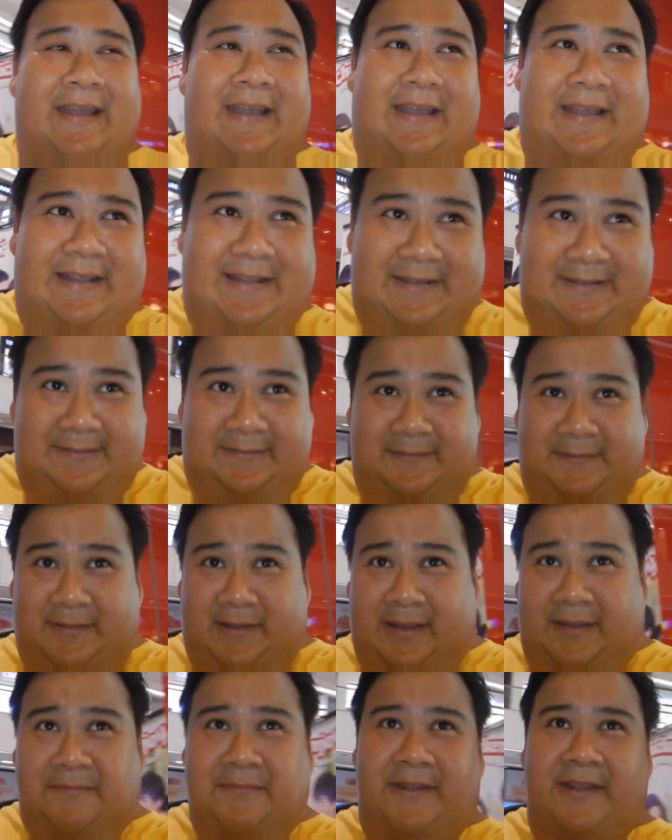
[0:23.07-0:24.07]
And
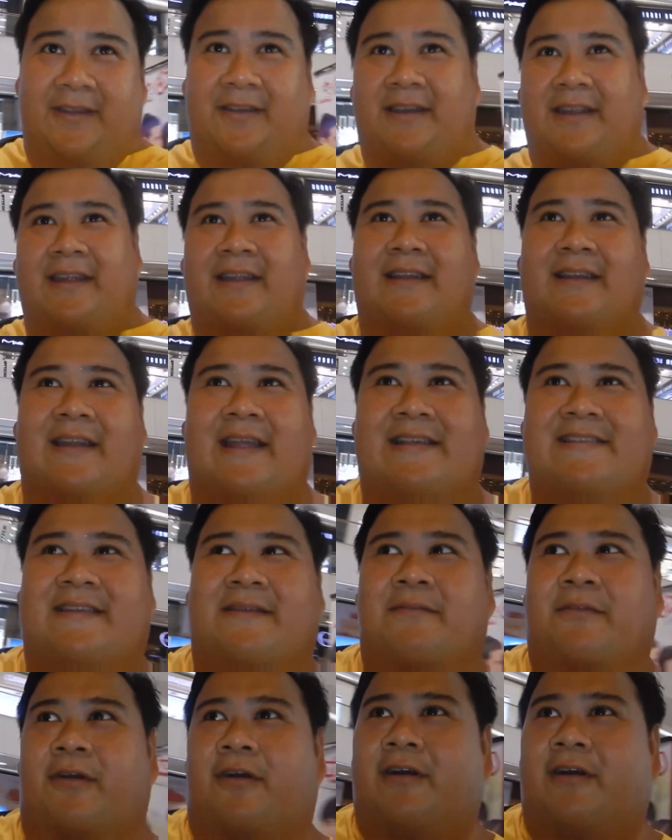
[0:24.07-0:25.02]
I'm here in SM